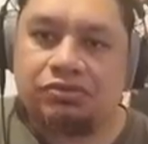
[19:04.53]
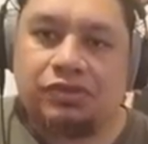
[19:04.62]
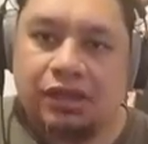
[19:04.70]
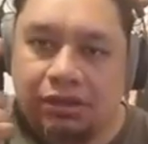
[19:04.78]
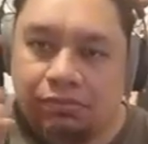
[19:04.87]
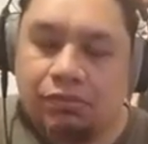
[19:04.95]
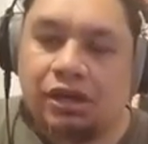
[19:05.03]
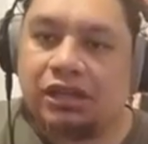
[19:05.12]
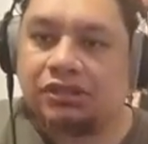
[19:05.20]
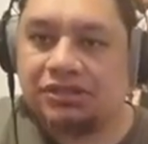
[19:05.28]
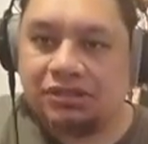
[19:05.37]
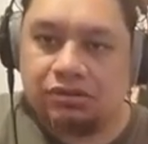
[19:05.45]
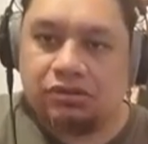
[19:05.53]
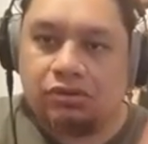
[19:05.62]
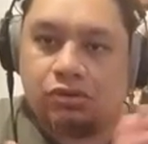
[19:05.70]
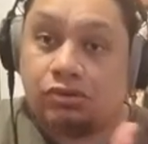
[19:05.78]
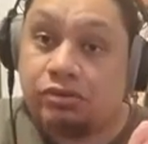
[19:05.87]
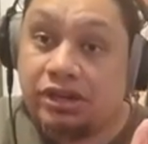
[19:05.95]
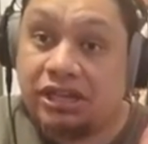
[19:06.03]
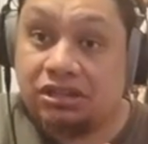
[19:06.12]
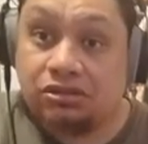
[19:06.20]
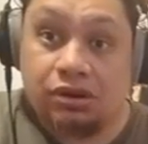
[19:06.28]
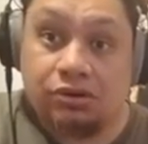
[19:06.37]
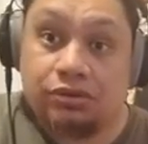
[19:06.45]
they might already
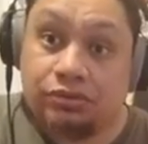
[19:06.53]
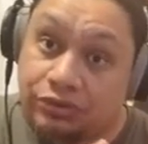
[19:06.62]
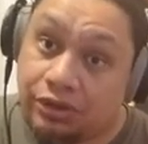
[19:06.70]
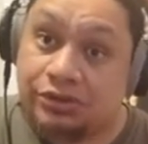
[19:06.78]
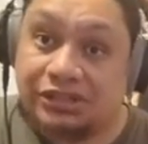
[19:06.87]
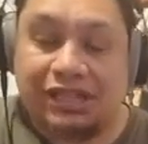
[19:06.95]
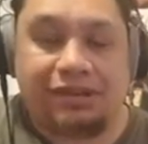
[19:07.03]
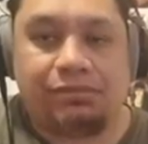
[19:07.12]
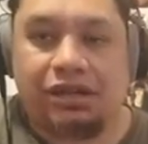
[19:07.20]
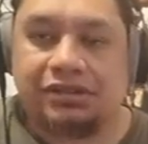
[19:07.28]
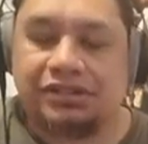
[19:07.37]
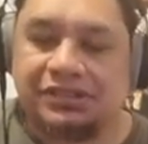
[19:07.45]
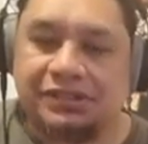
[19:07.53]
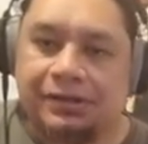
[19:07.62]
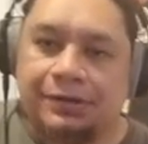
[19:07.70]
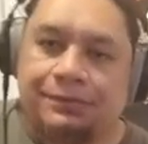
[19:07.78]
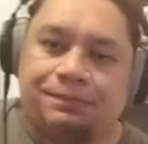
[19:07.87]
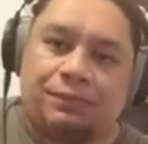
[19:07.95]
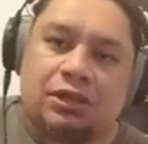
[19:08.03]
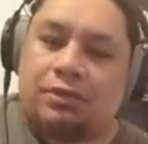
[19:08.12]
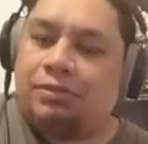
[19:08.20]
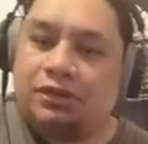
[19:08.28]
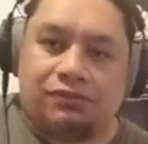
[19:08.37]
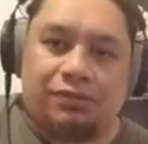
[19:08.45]
know those landmarks.
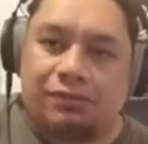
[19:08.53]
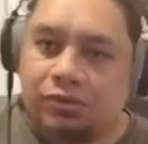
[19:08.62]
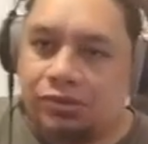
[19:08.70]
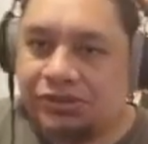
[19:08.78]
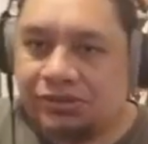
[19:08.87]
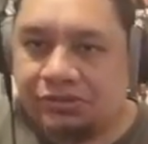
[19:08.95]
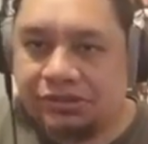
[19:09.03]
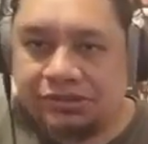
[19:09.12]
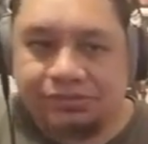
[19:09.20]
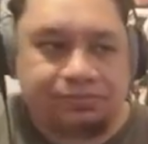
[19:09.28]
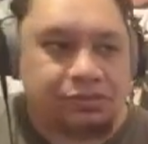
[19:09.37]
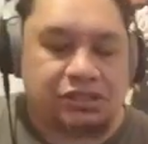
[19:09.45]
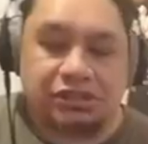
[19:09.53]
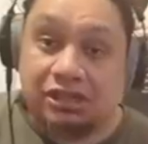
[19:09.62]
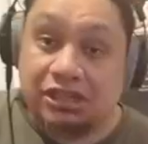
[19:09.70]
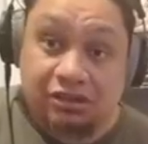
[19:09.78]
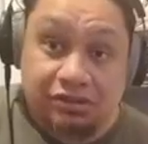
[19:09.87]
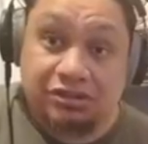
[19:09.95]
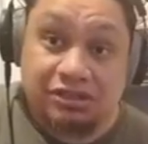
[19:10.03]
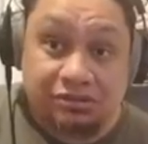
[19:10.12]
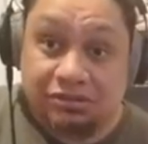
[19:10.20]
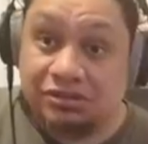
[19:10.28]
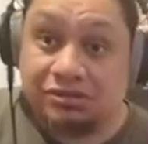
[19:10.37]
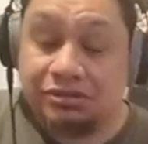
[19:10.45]
Being from Rotorua, so I can go to
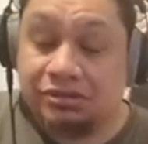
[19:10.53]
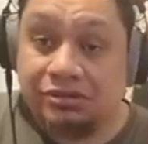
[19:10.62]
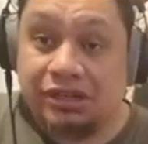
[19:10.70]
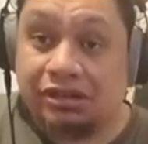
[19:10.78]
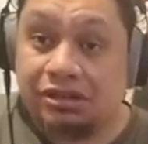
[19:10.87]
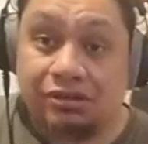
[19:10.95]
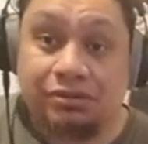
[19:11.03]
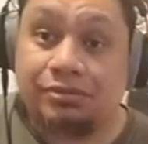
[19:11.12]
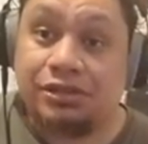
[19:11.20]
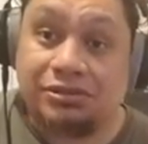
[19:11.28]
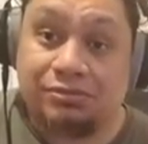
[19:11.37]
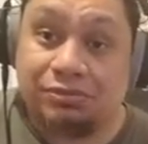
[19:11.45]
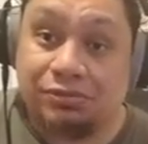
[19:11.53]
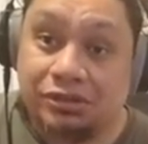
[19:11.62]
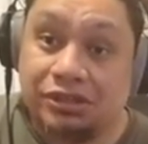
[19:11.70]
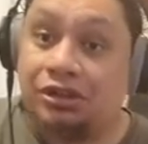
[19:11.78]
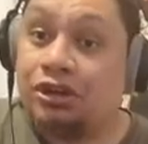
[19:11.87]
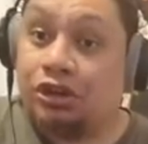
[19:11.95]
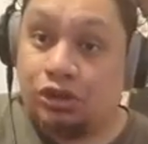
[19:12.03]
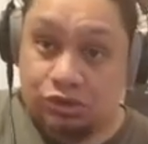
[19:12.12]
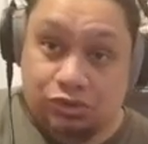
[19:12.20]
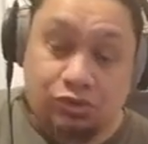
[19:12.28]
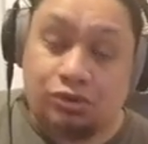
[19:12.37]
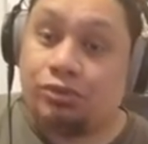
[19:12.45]
Rotorua Nui Akahu Matamamoi
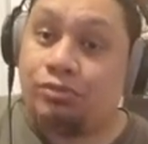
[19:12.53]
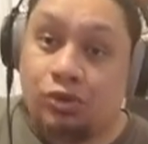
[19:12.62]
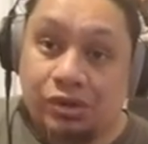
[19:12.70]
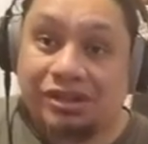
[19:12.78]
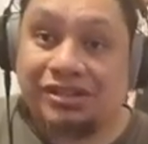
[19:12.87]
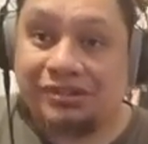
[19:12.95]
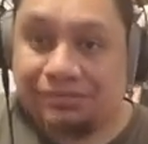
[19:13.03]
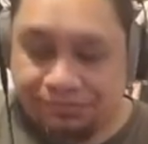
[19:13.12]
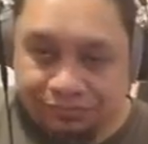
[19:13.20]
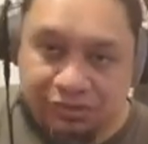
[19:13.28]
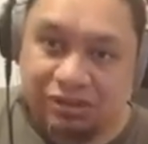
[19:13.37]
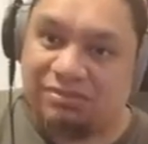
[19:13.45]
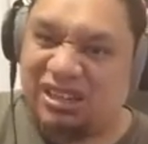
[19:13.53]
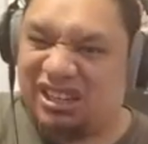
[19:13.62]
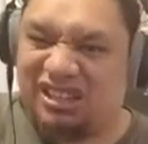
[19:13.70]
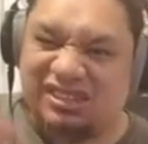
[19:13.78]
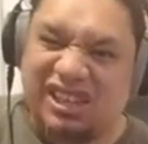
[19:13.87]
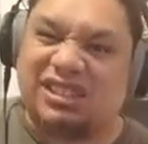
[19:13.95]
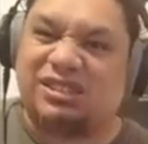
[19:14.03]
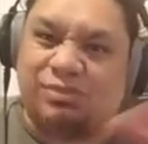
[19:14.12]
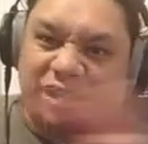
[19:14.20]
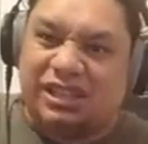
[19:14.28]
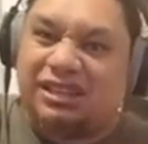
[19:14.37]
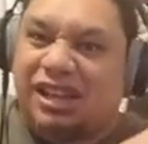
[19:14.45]
Tōku Moana, meaning that's
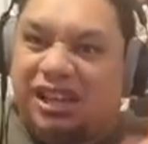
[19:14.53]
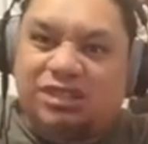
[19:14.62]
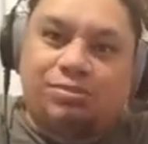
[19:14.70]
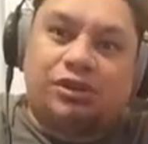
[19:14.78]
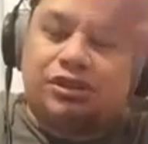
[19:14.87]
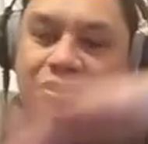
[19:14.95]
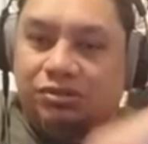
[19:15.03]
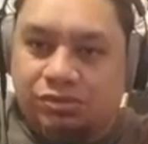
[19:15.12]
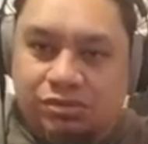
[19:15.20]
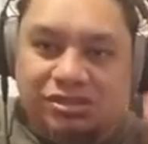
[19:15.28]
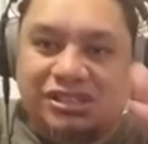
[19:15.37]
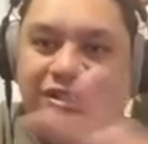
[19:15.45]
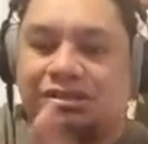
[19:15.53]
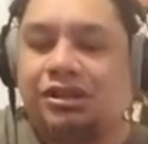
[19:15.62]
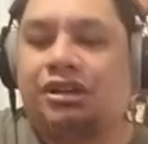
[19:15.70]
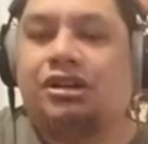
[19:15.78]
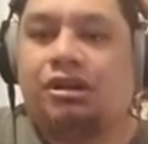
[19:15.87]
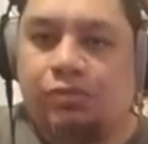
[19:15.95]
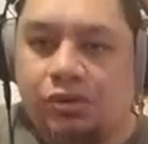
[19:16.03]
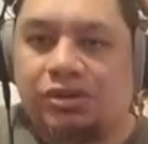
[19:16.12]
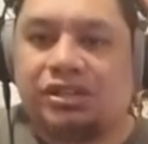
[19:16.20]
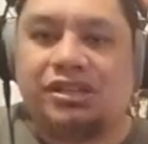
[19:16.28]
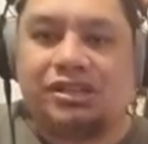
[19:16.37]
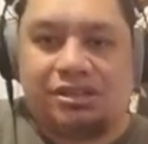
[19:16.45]
my large body of water.
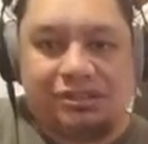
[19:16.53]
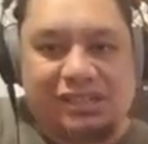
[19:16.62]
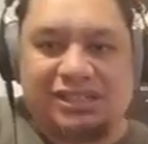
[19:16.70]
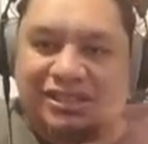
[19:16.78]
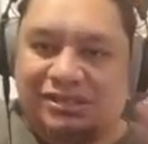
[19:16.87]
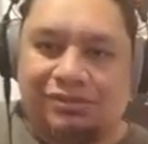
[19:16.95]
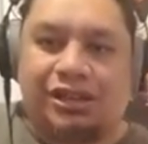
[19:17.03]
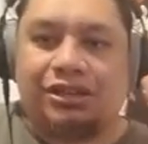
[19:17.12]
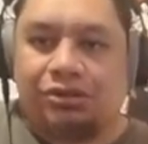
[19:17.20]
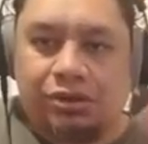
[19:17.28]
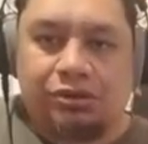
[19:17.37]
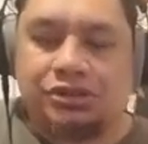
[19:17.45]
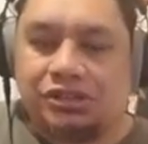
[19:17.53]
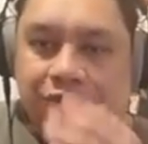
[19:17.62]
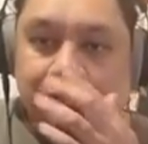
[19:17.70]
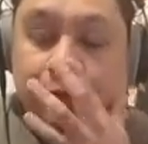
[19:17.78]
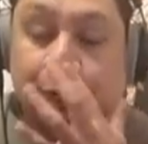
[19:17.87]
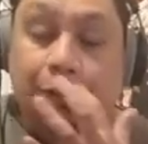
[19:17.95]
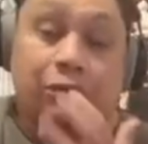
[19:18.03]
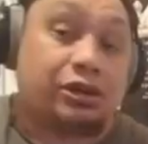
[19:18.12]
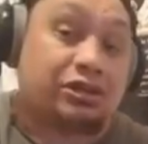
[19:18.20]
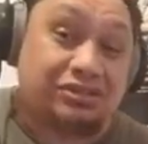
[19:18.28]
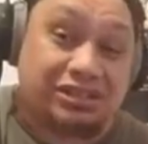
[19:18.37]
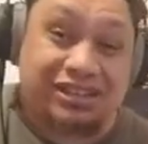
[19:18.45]
Moana is like your ocean, or I
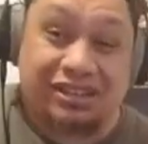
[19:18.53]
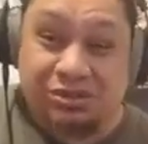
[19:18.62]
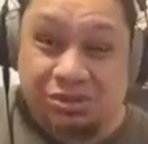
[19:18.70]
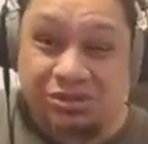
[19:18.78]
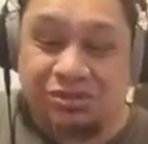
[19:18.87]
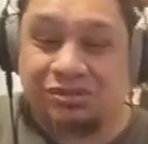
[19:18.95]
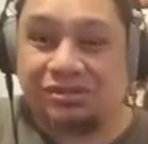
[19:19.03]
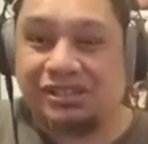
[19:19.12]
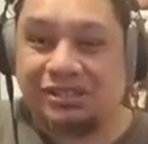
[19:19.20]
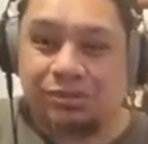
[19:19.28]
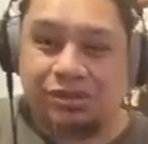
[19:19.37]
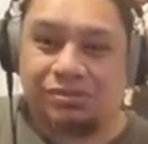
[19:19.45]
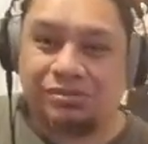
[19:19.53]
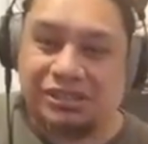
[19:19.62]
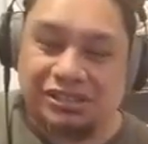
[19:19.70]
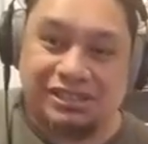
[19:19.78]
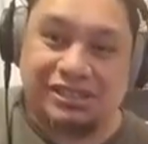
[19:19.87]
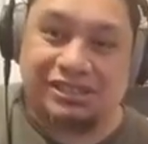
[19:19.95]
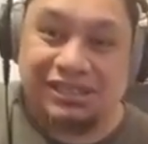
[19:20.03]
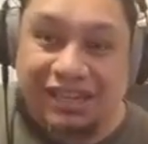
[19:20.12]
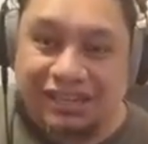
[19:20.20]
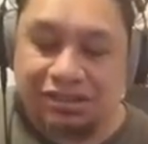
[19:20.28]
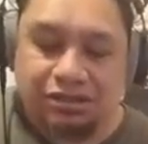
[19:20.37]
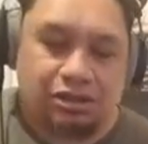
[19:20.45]
could say roto as well, which is
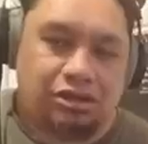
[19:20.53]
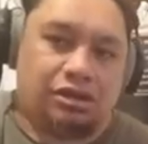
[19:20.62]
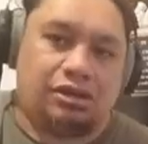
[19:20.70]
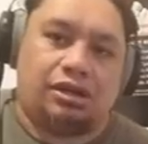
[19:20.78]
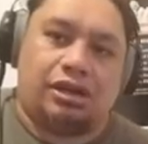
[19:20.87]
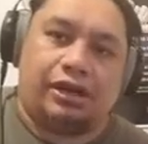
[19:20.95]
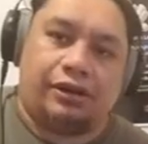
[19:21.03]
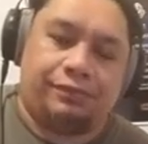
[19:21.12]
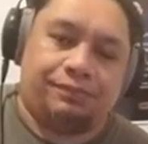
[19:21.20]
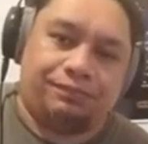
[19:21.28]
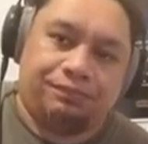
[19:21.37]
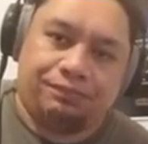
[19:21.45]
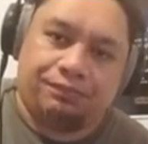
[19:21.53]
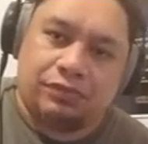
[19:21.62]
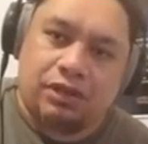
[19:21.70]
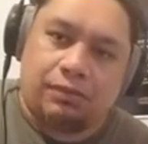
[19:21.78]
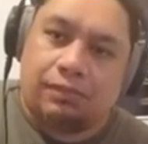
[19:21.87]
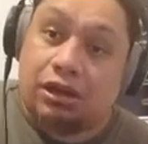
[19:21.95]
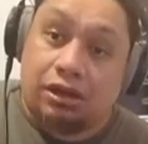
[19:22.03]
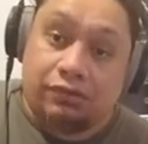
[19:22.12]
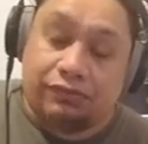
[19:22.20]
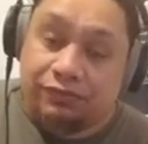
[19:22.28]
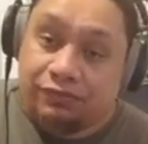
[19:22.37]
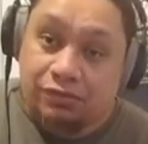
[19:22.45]
lake. But
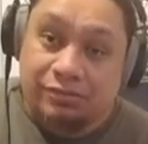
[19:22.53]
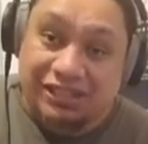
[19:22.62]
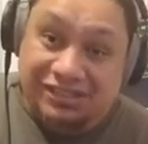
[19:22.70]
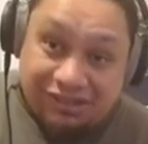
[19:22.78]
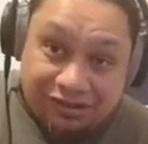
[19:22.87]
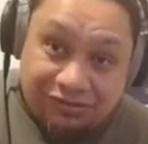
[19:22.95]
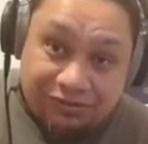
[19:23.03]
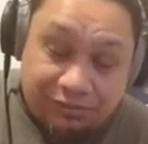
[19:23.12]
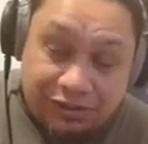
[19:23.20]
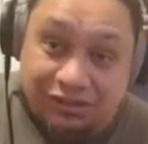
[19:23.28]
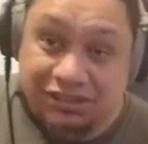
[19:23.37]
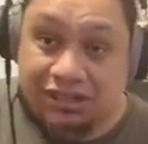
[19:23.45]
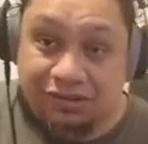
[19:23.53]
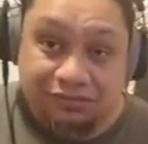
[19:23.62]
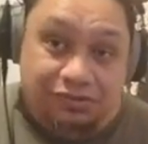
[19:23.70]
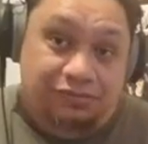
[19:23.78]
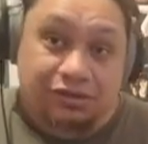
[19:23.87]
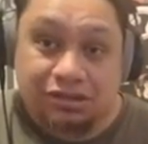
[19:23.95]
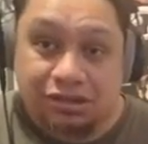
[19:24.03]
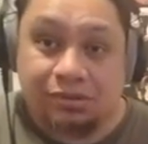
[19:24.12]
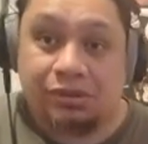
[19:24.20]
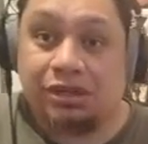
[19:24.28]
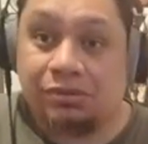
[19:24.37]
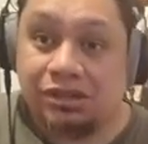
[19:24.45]
for myself, because I come from
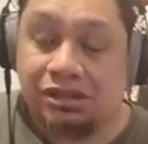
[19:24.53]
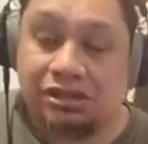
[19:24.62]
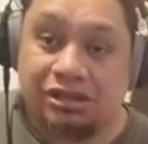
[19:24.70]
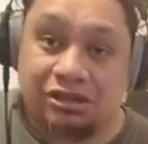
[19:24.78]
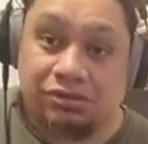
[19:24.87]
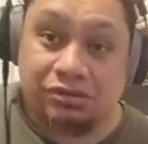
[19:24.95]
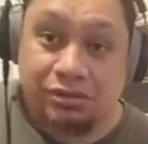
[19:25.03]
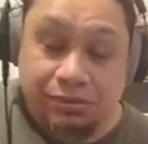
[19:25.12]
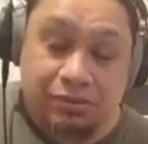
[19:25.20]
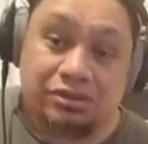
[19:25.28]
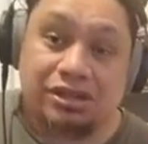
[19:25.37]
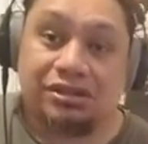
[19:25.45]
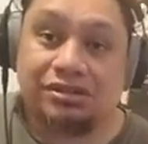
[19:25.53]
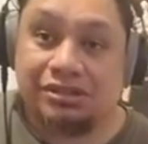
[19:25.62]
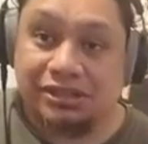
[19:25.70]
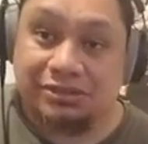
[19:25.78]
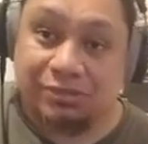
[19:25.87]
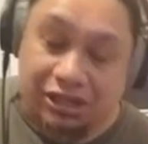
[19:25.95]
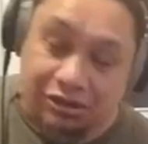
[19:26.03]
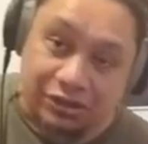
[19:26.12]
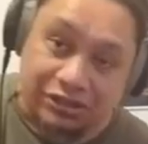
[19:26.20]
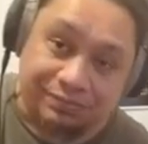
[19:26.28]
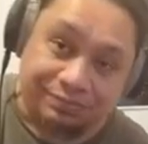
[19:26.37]
Whakarewarewa, I call the Pūringa is my awa.